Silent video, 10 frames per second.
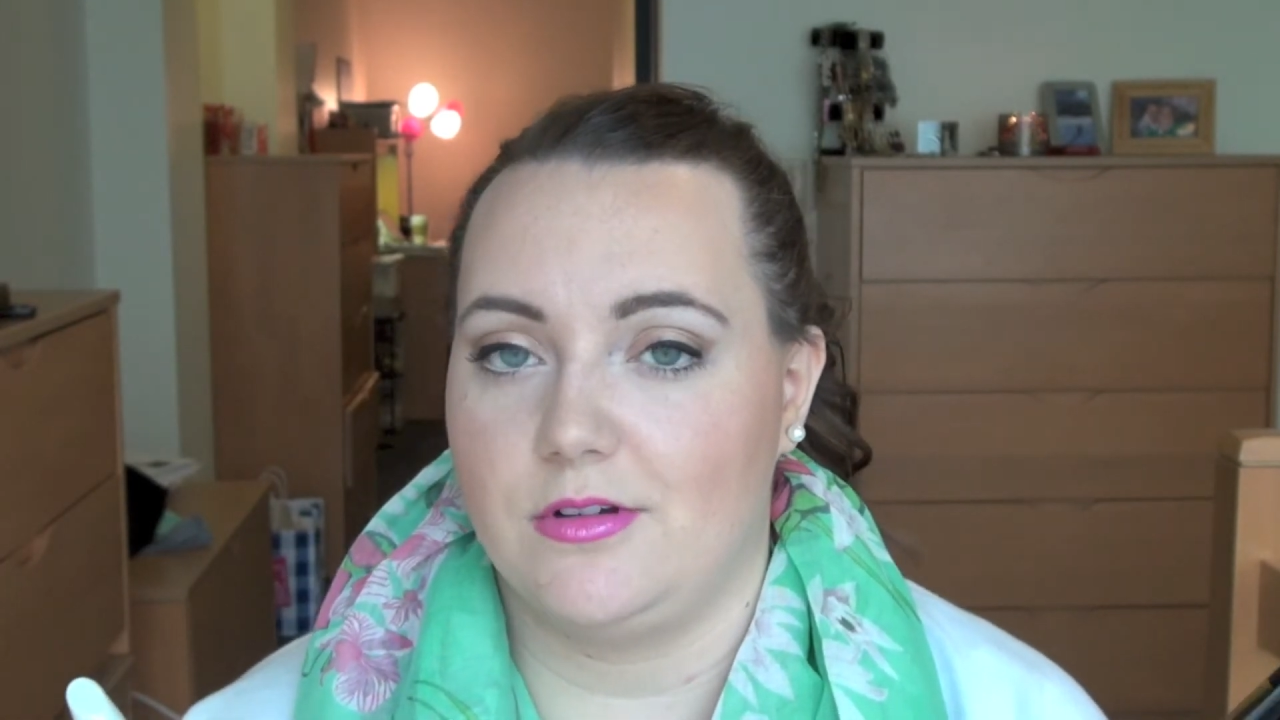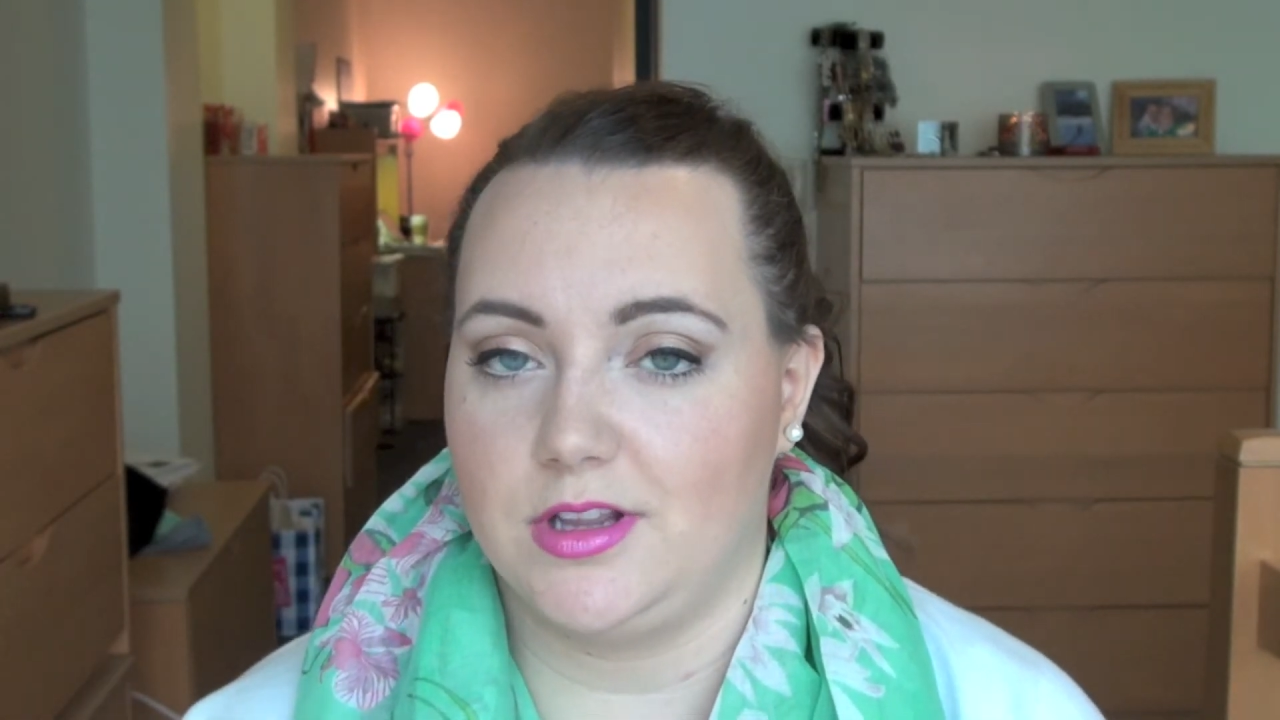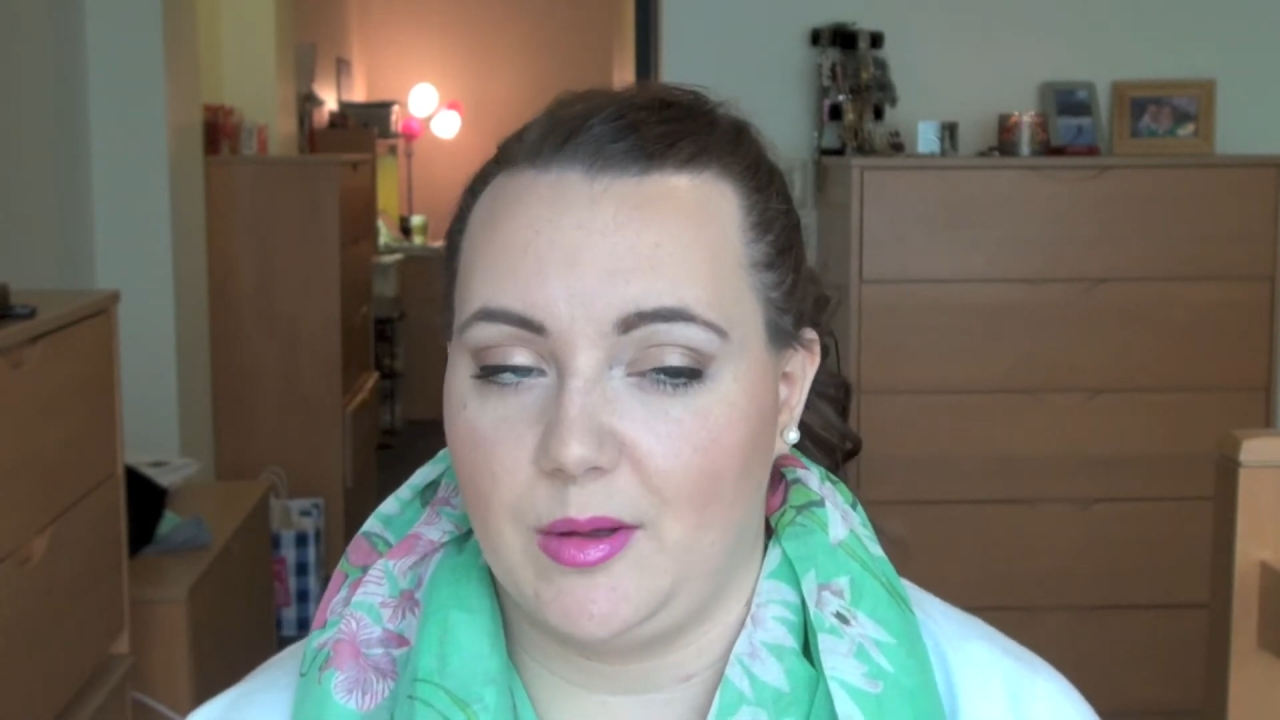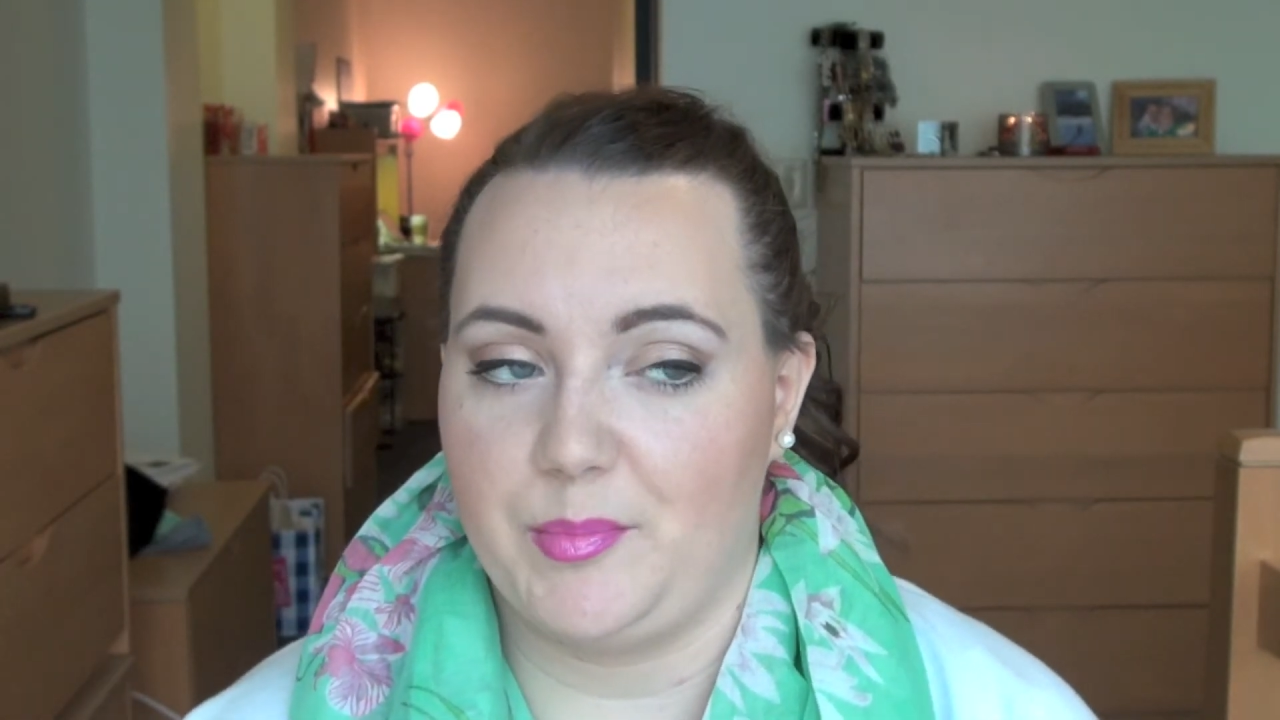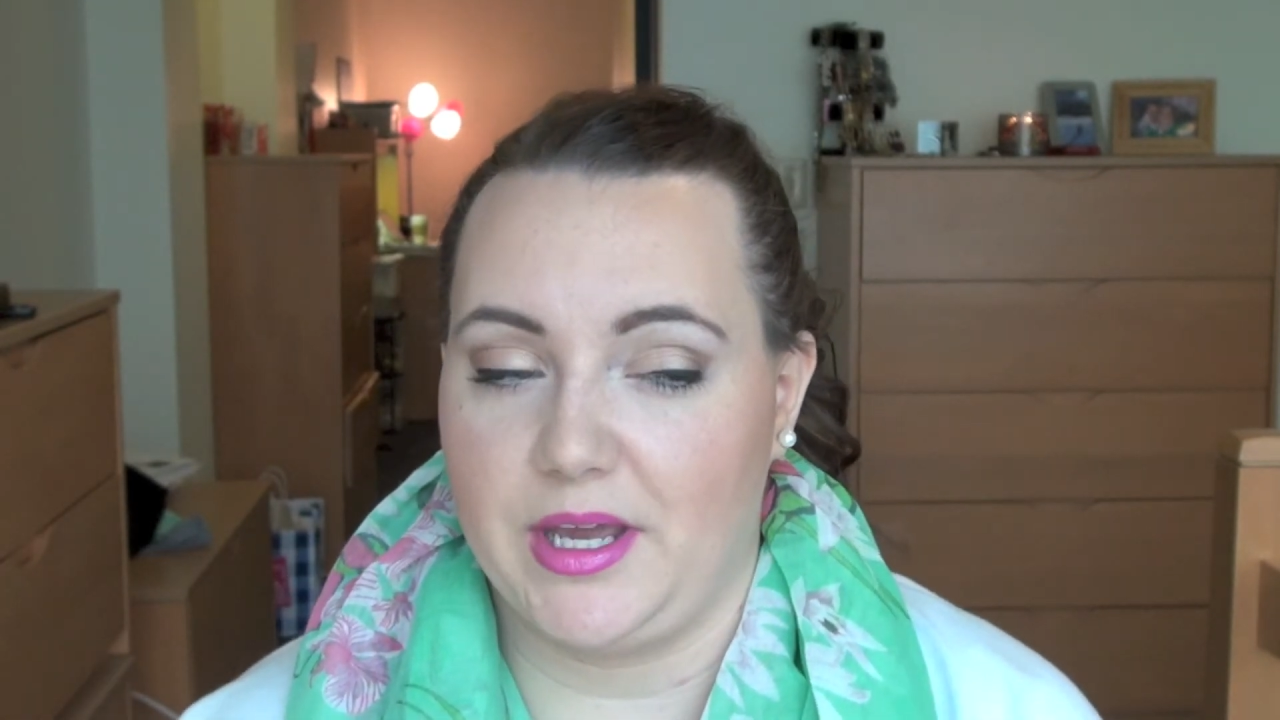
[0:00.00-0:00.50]

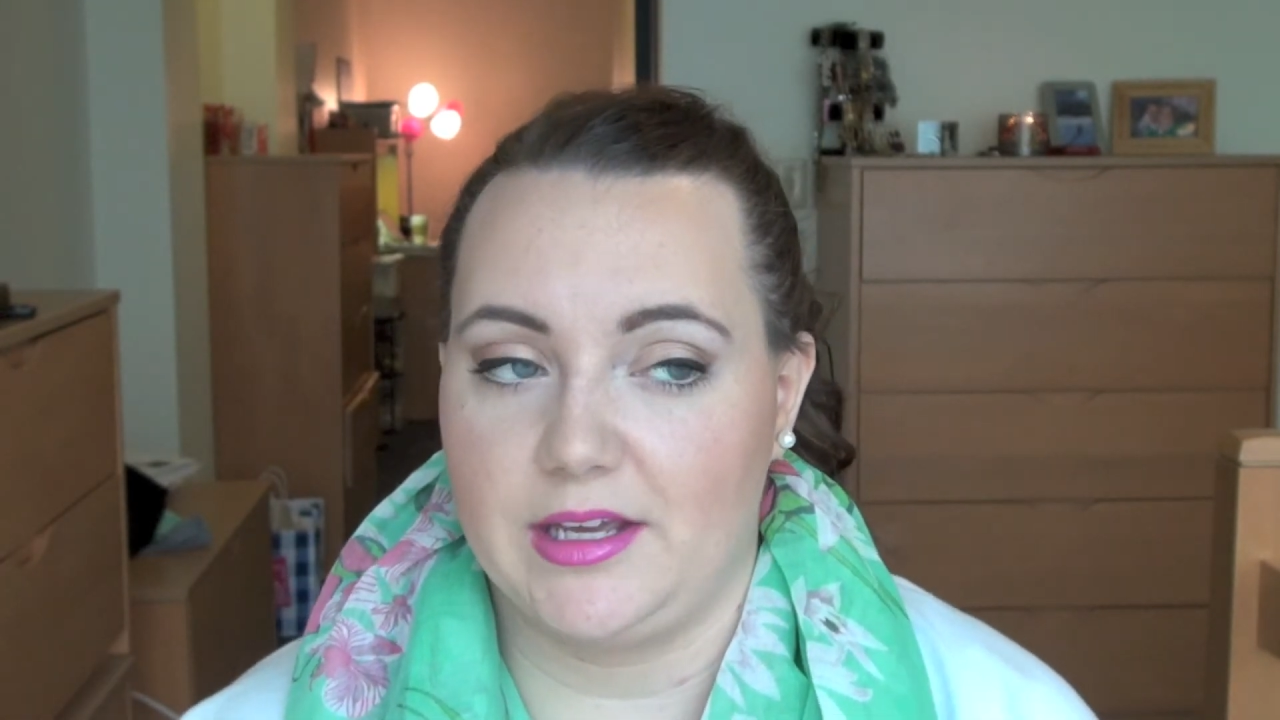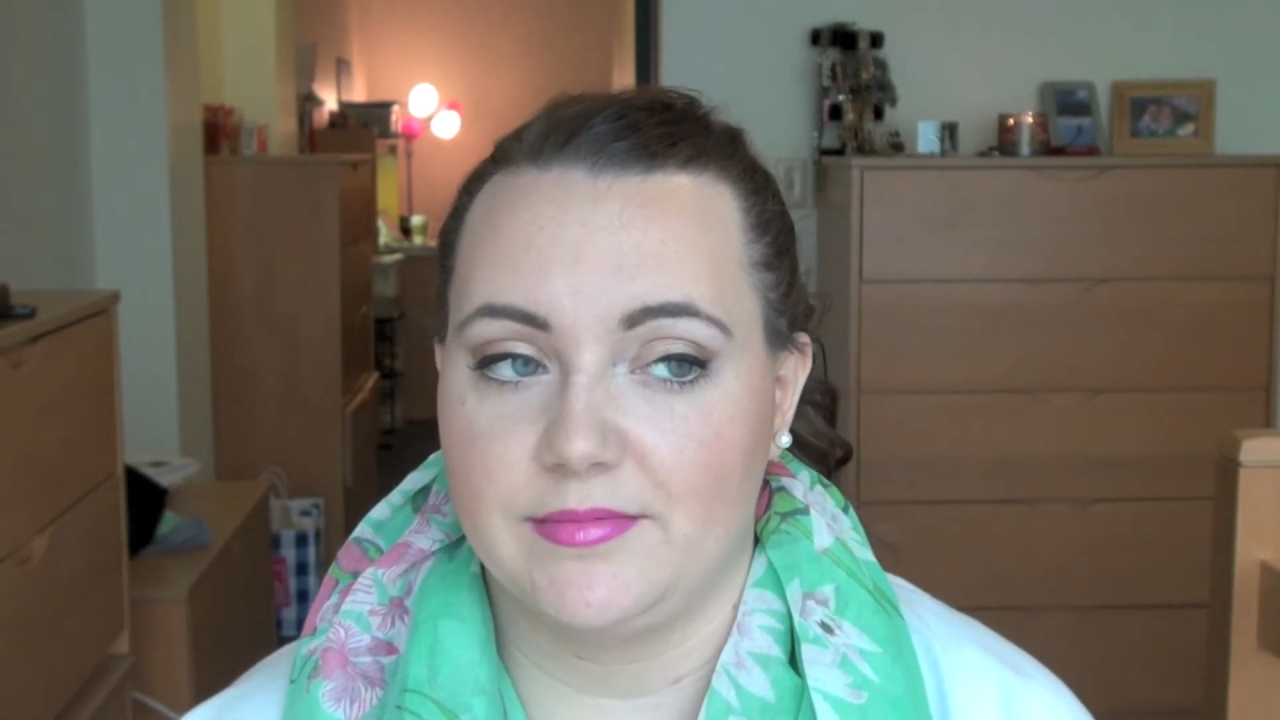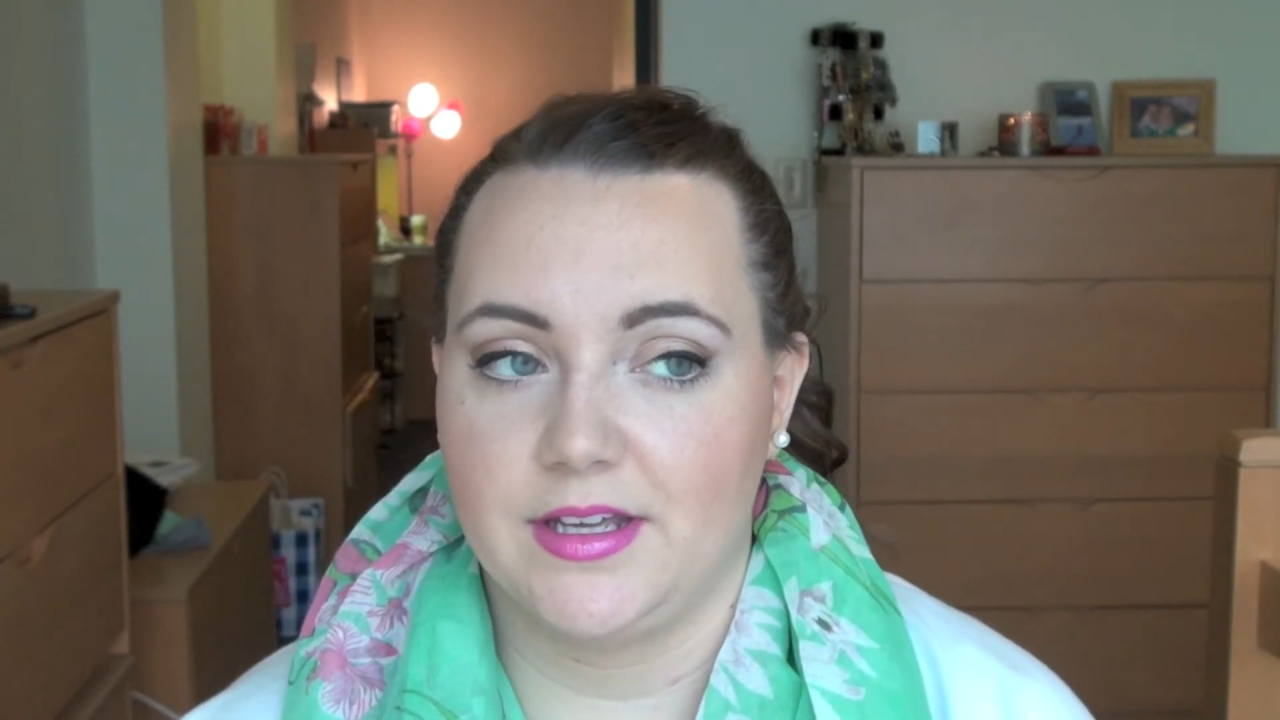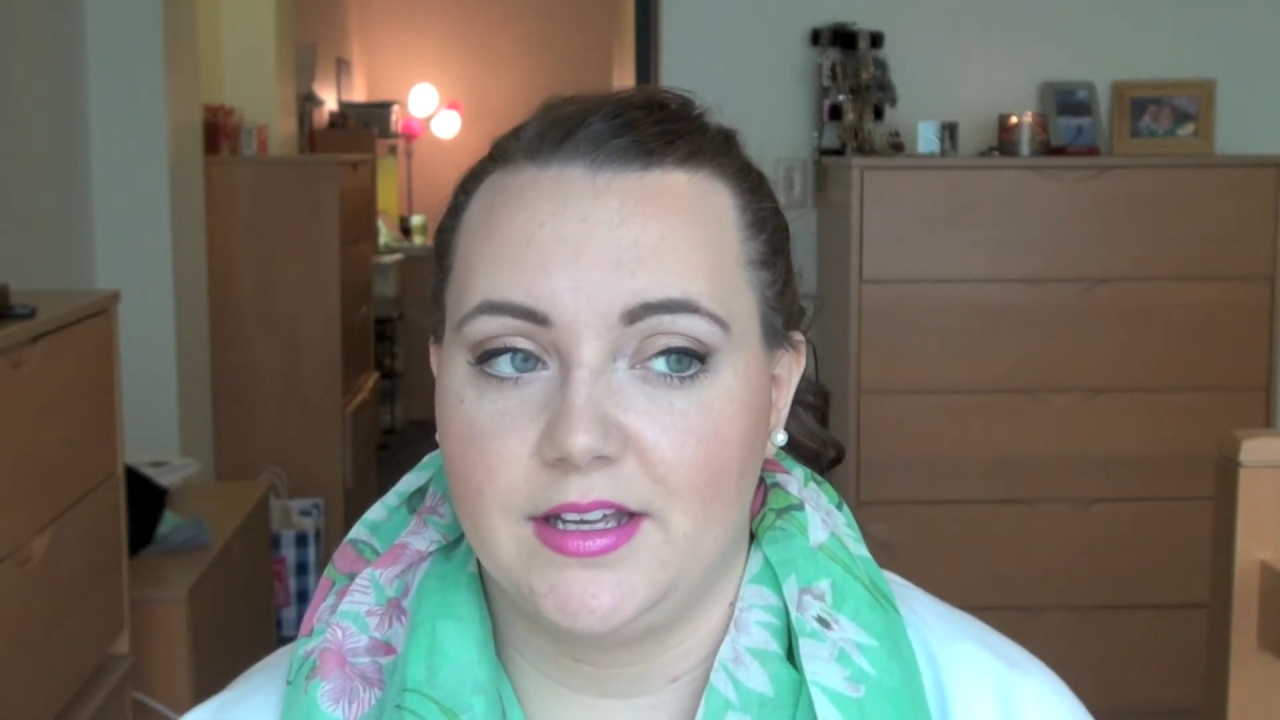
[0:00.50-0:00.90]
clumpy,